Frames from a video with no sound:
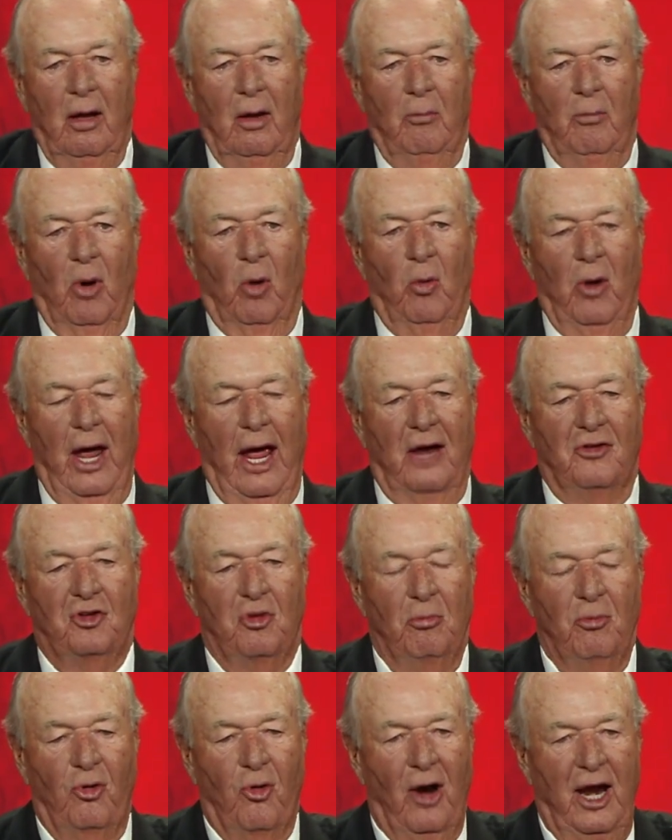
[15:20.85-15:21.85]
But we had
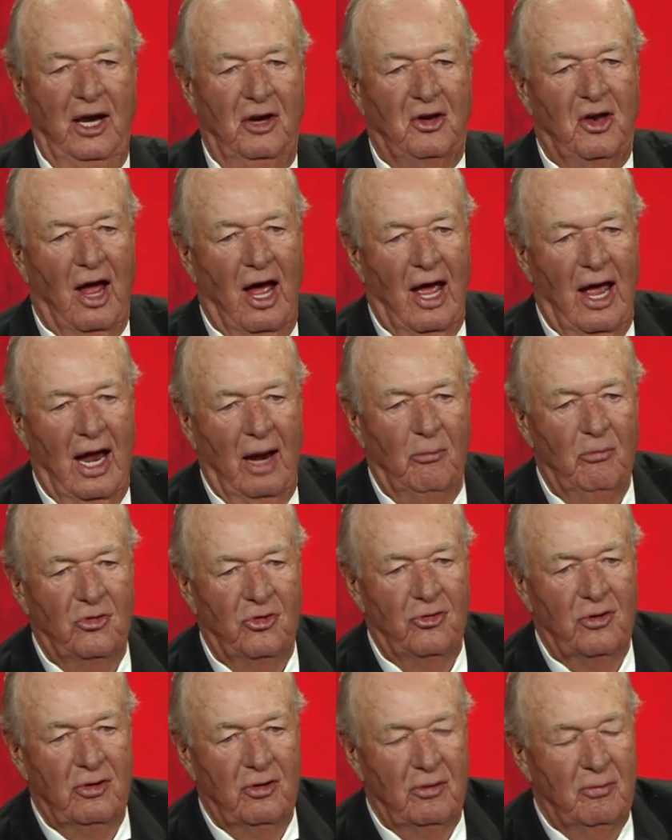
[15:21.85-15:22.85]
some great
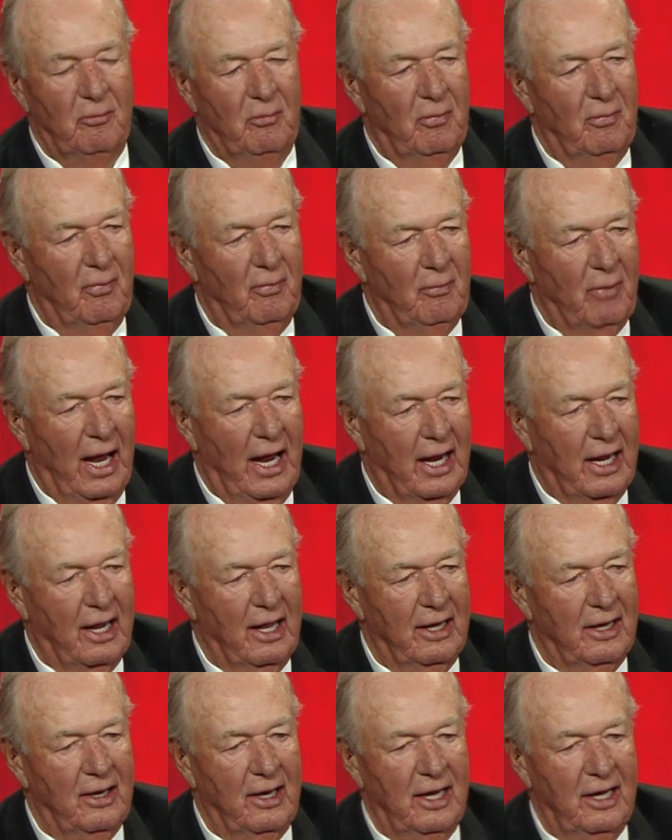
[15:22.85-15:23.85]
times back
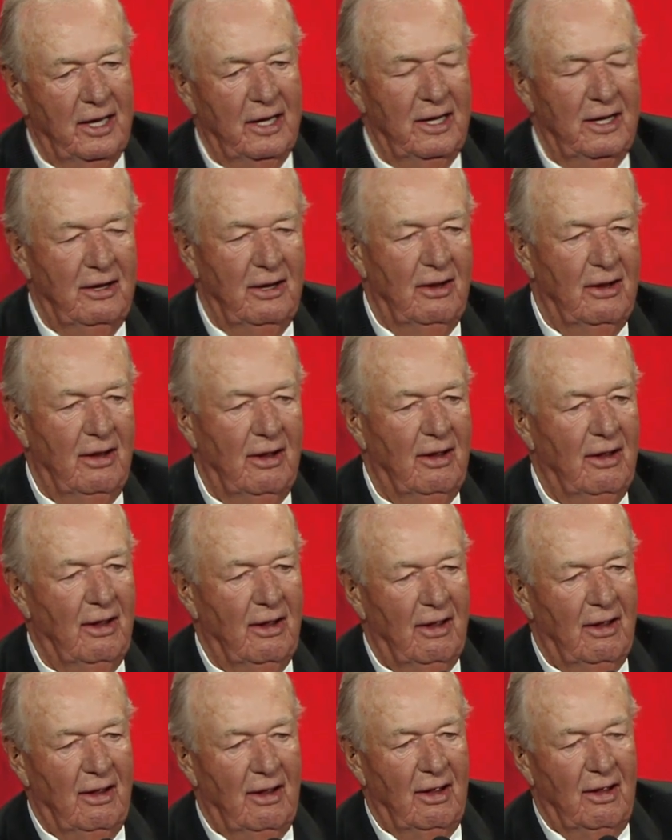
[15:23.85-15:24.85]
in the
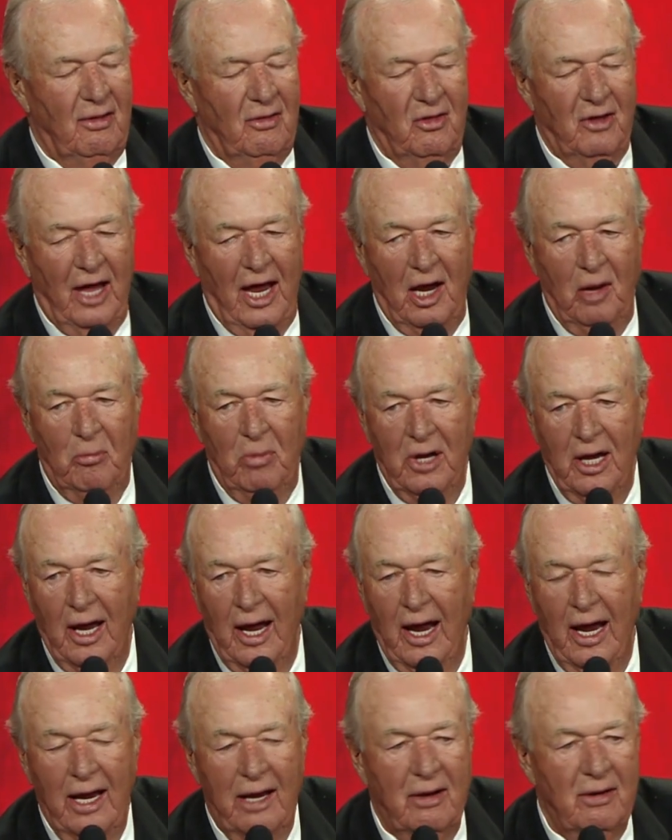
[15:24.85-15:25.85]

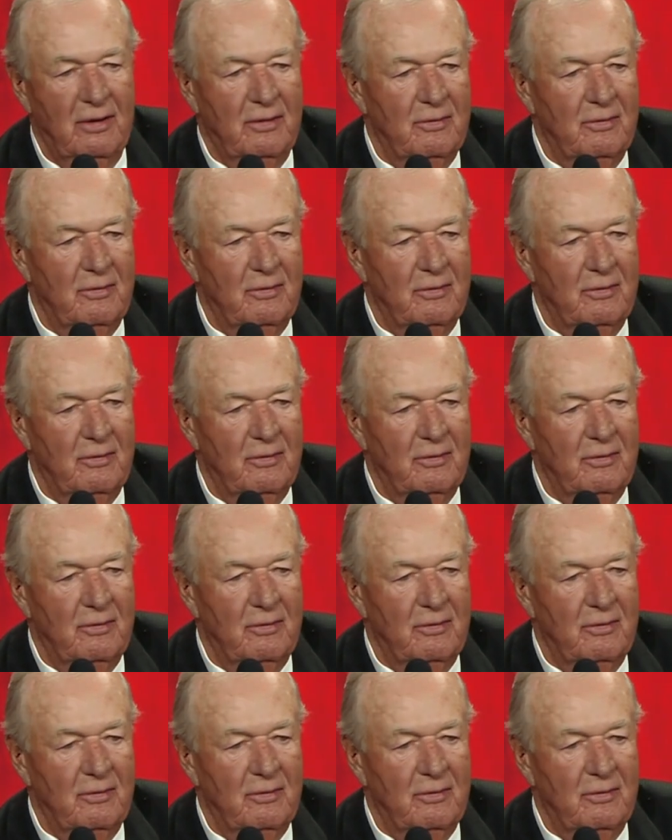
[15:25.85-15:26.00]
ABA.